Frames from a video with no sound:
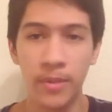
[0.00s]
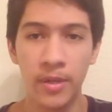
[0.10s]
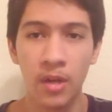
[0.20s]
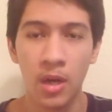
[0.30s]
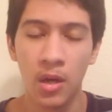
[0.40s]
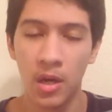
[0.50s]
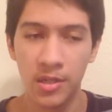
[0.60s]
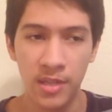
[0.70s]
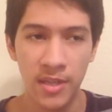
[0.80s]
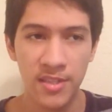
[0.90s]
But
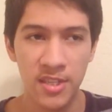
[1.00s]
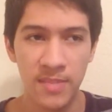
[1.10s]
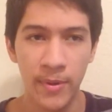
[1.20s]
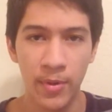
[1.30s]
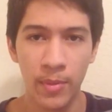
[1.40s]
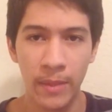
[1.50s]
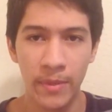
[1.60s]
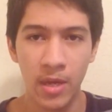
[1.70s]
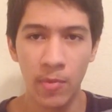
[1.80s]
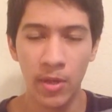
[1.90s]
honestly, I see this Pokemon
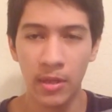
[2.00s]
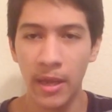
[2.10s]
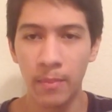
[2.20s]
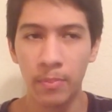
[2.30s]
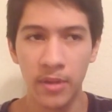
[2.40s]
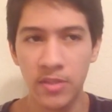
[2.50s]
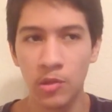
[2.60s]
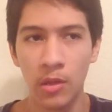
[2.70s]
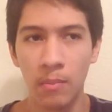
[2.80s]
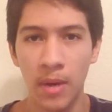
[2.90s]
becoming like
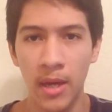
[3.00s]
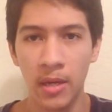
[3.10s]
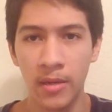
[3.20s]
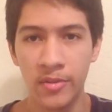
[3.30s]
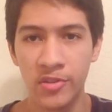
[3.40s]
Plusle and Minun,